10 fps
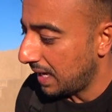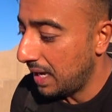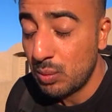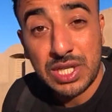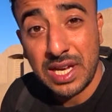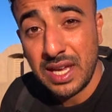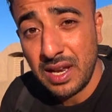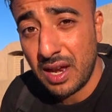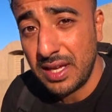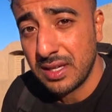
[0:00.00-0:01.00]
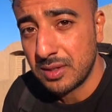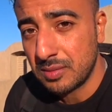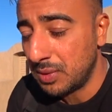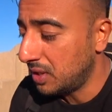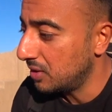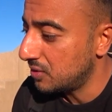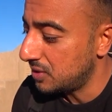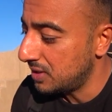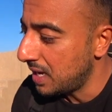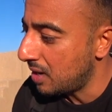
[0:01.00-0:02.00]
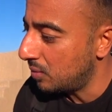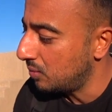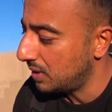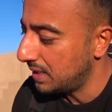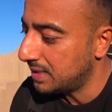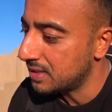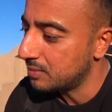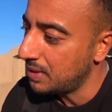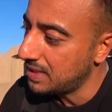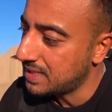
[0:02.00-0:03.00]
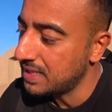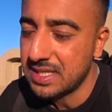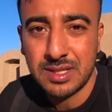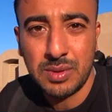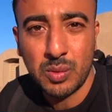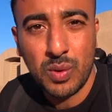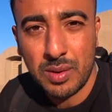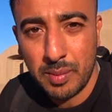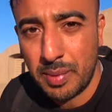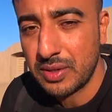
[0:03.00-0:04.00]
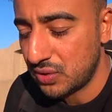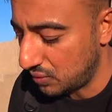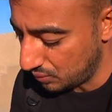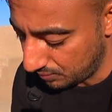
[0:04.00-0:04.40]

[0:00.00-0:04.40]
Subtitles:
Which I kind of like it, because now it does make sense to me what I'm about to do.